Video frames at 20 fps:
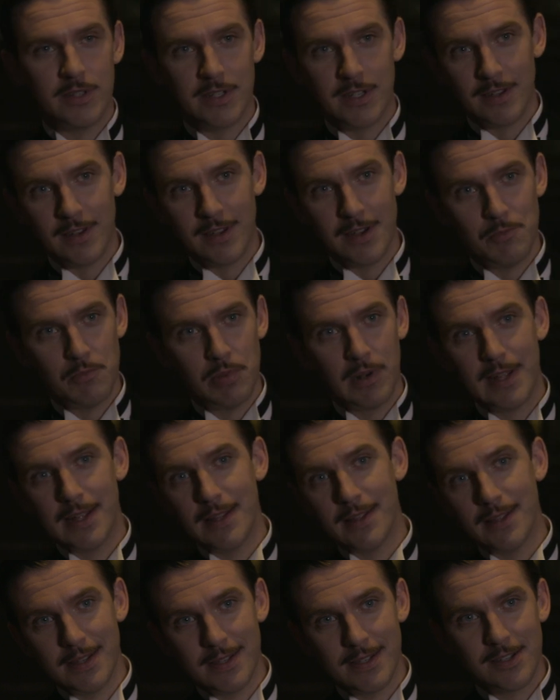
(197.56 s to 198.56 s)
to
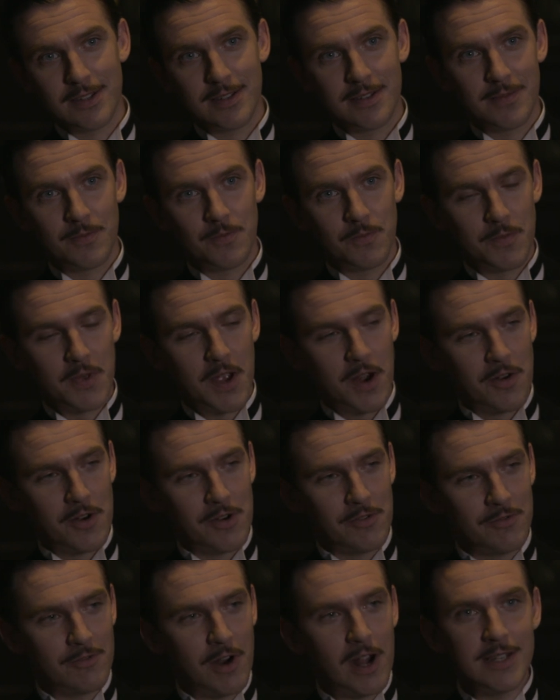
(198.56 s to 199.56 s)
complete this
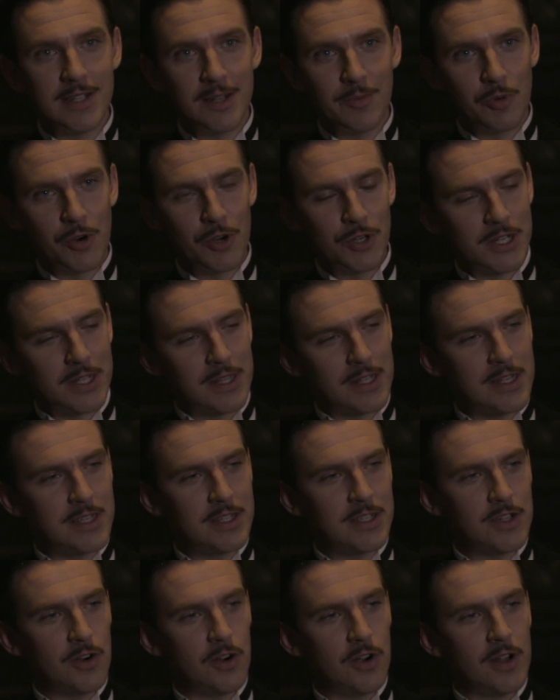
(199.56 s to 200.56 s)
current writing project that he's
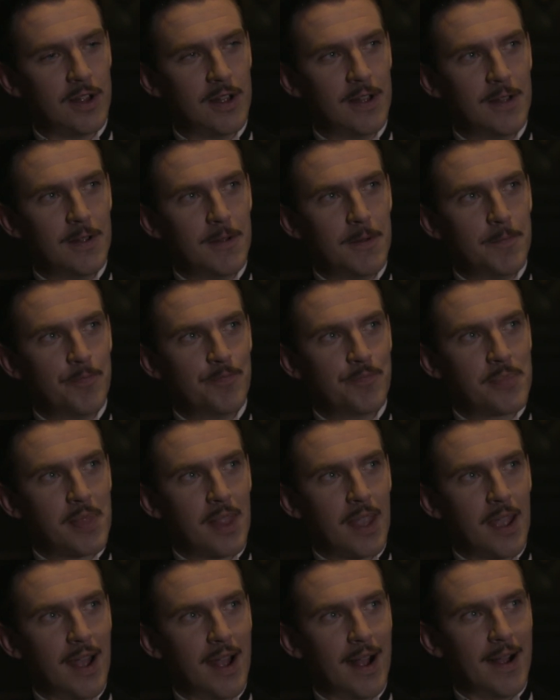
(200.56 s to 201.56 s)
got.
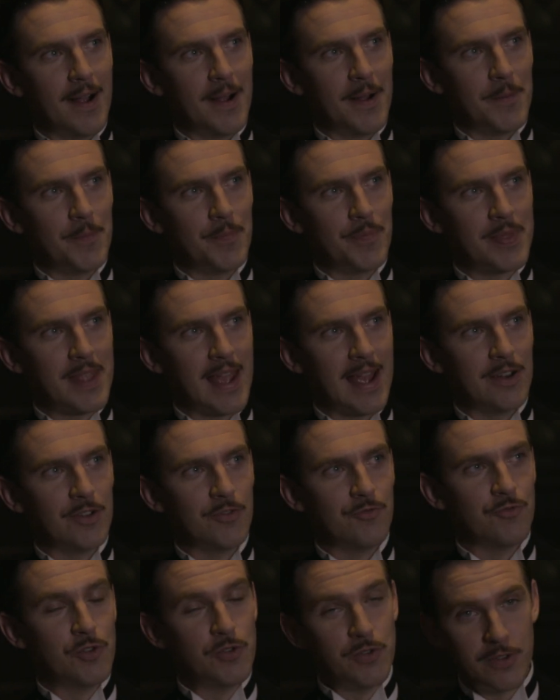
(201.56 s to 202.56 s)

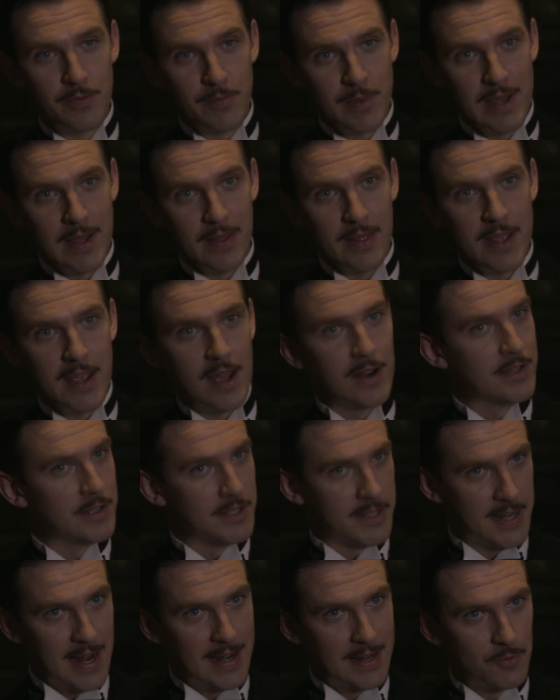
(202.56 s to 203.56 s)
And Ruth, being the
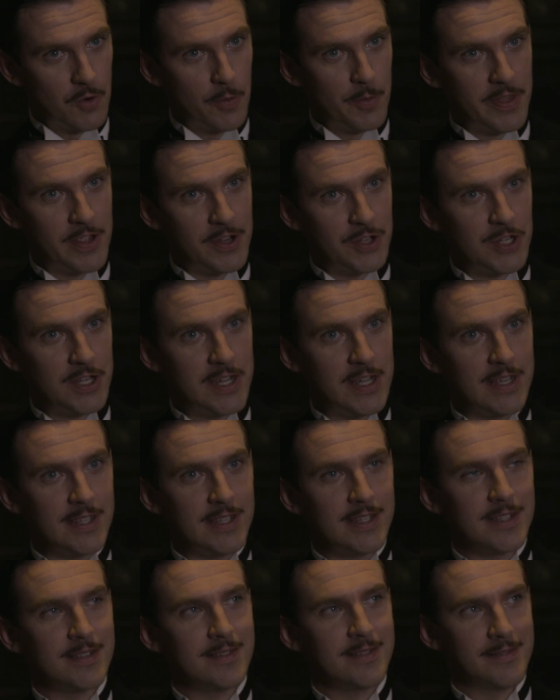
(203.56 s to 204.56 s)
understanding woman that she
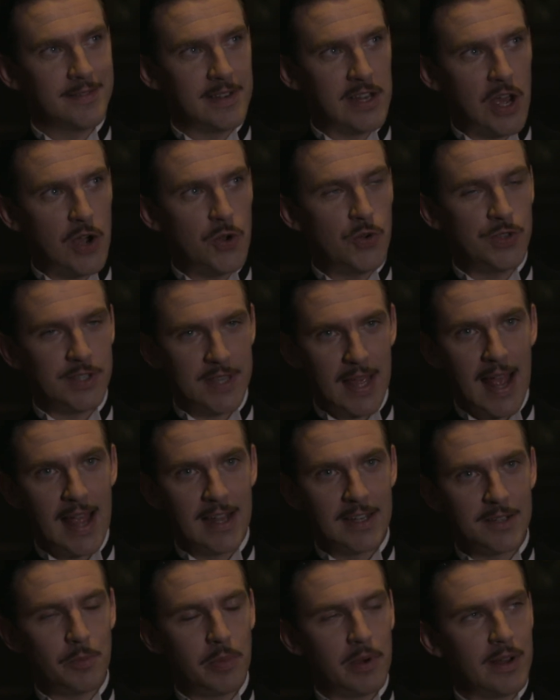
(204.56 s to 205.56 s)
is, knows
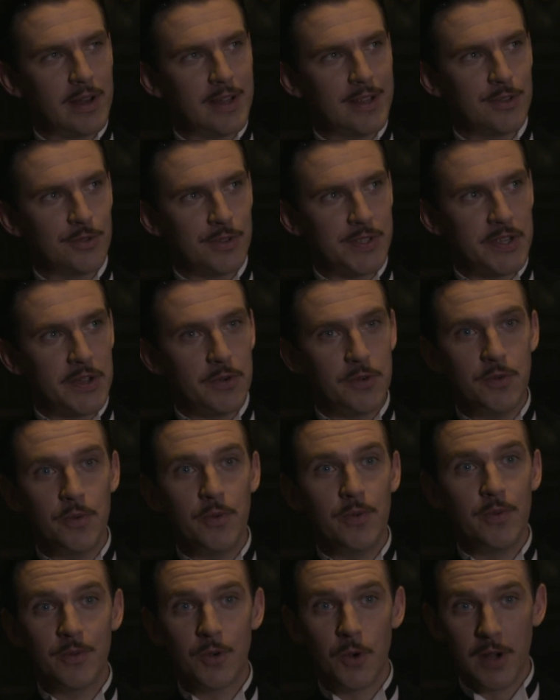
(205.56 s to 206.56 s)
that, but is also
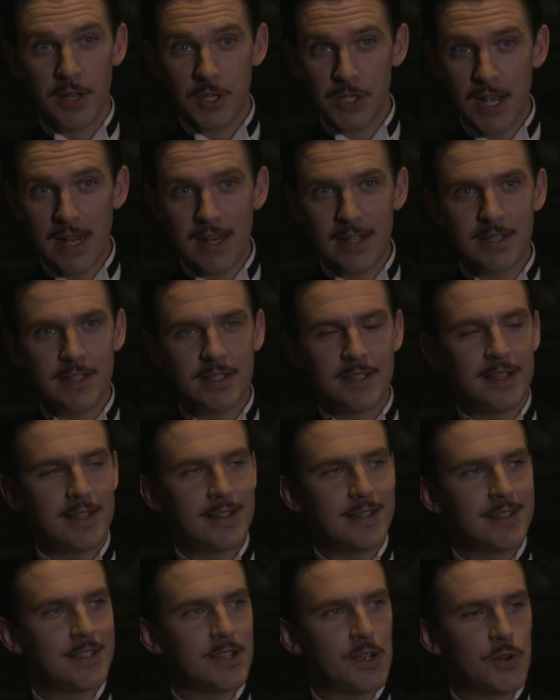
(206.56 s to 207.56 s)
quite jealous,
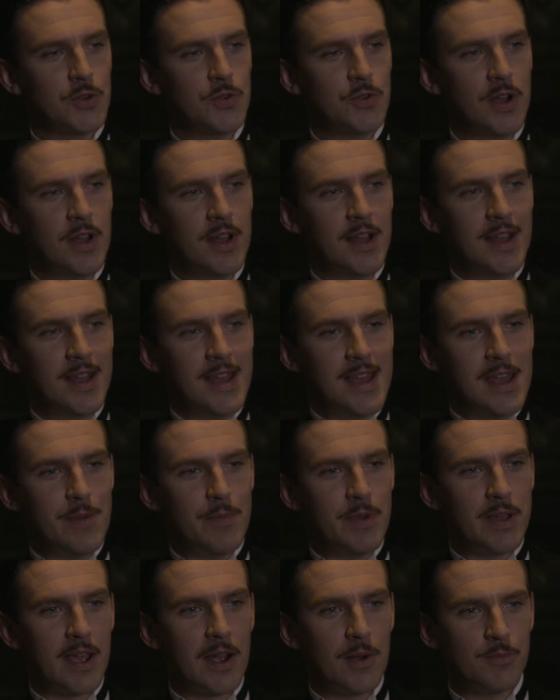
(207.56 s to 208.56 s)
and so it
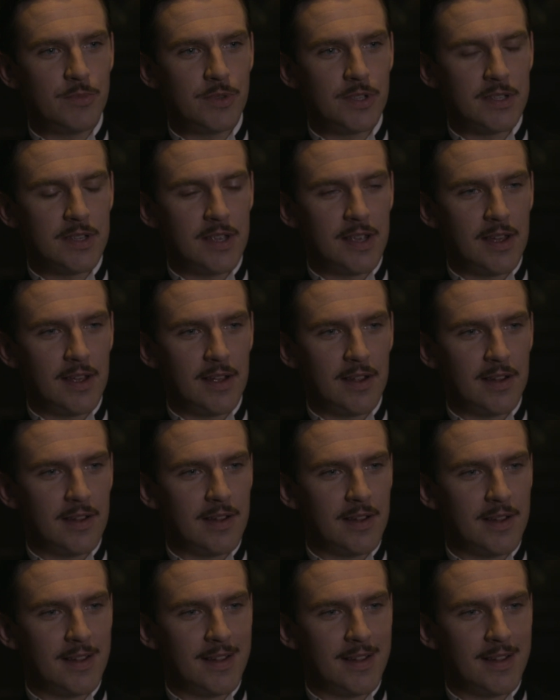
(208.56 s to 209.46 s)
becomes a